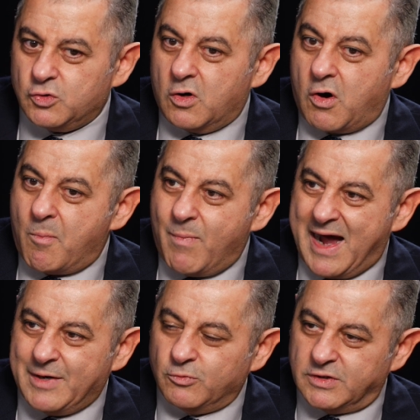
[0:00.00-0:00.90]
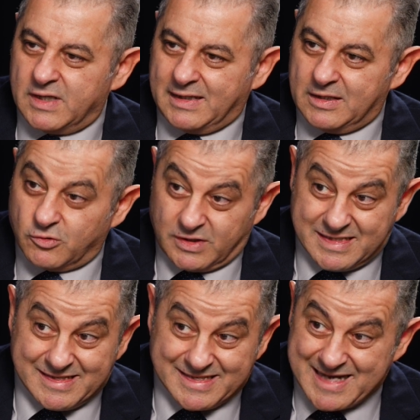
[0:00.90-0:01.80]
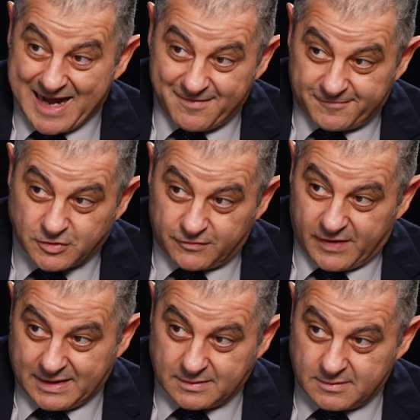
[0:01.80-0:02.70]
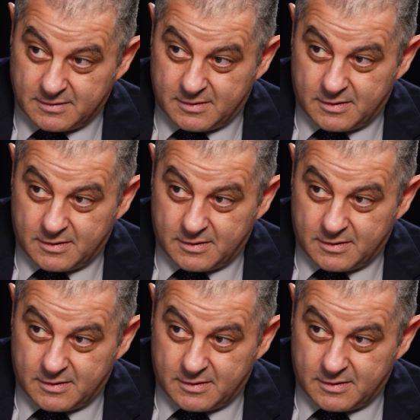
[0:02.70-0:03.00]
to combine with adenosine diphosphate